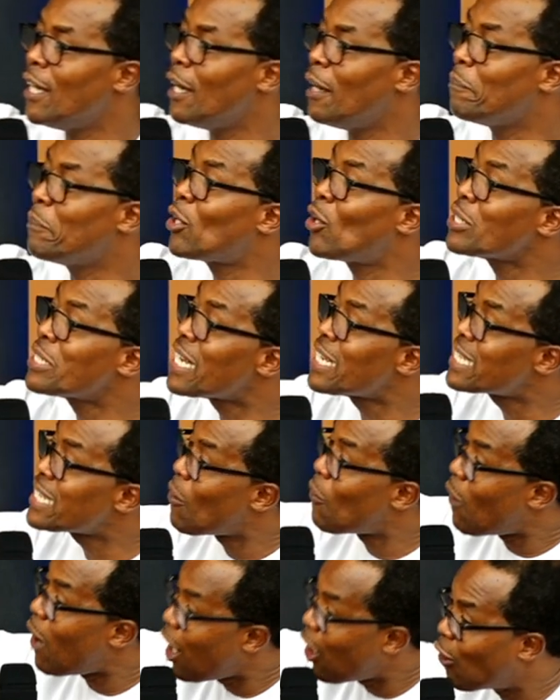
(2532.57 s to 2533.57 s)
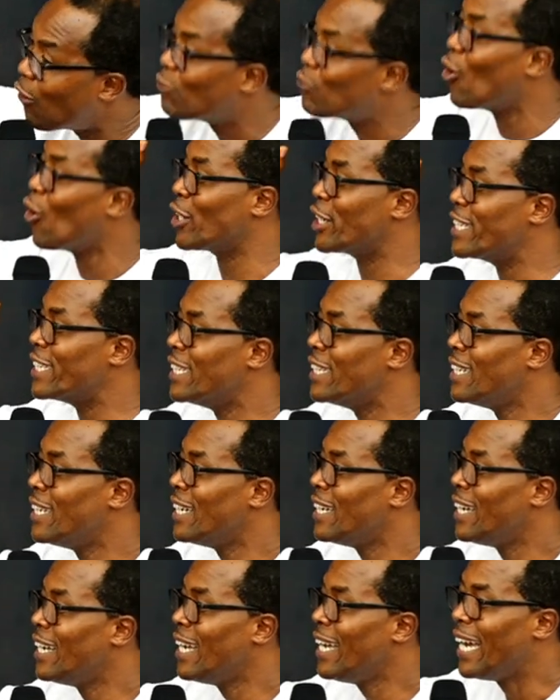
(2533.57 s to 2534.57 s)
Because that's a work of God.
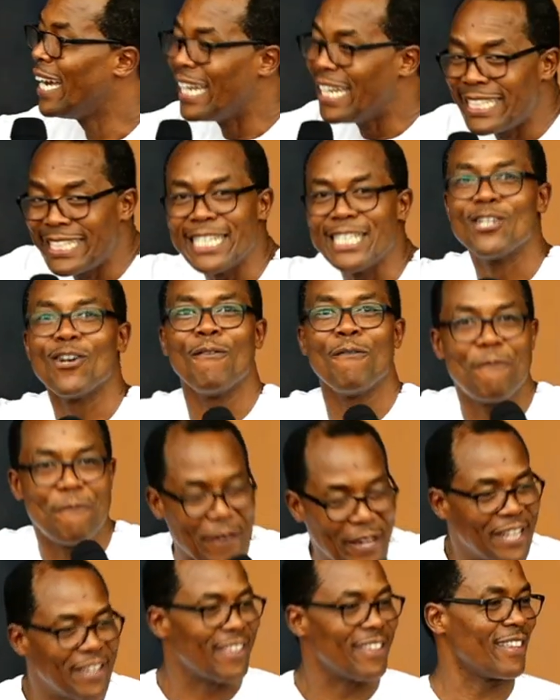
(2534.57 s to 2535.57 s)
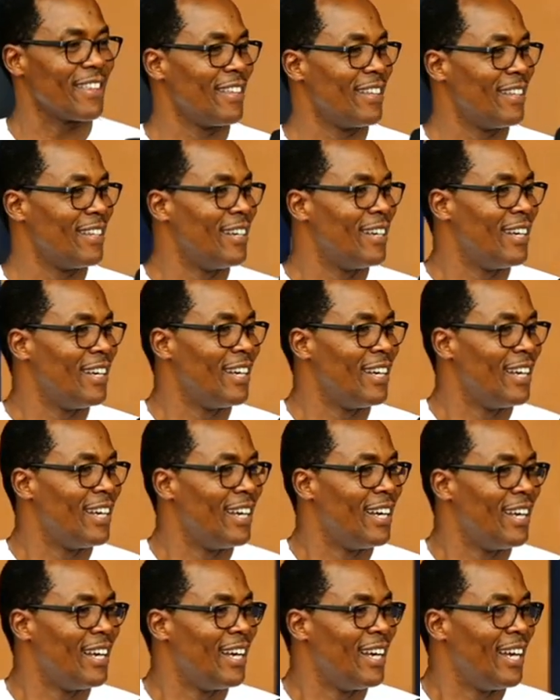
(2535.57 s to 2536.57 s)
It is of faith.
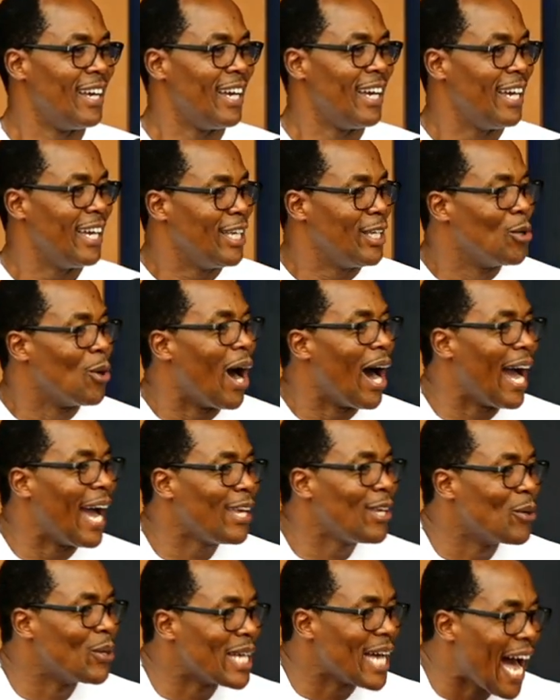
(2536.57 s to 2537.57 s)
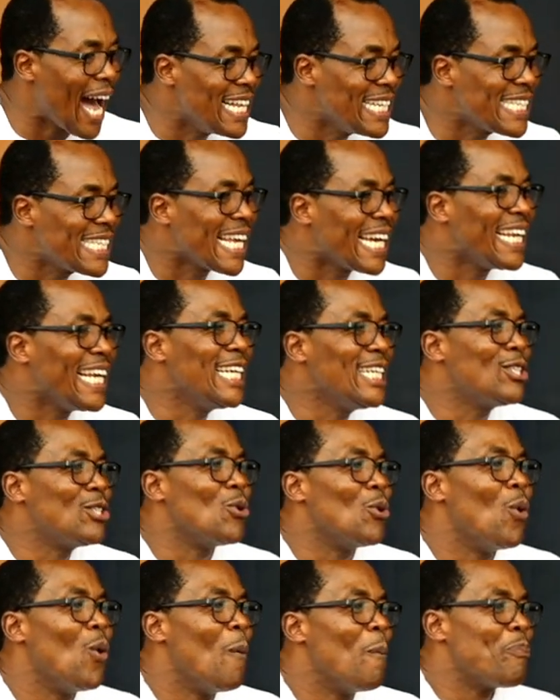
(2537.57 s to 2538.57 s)
You are, you are answering
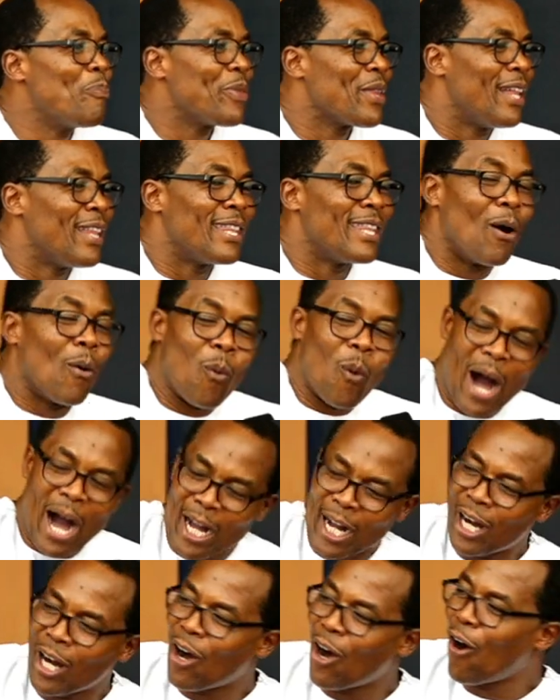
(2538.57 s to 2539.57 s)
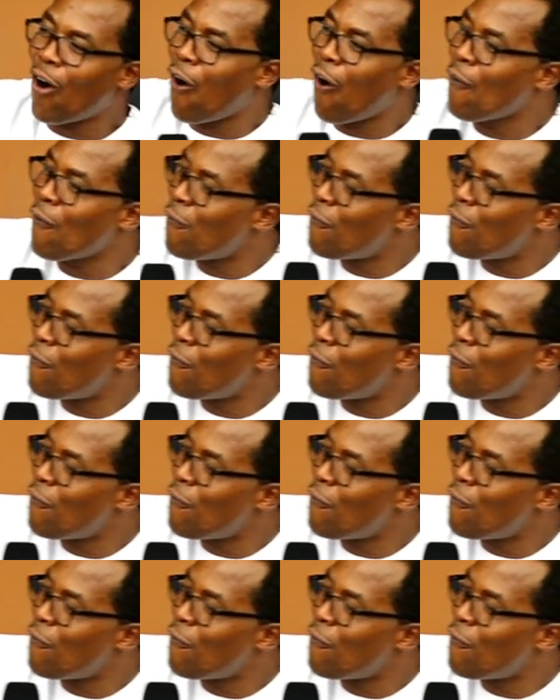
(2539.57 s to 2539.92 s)
to the work of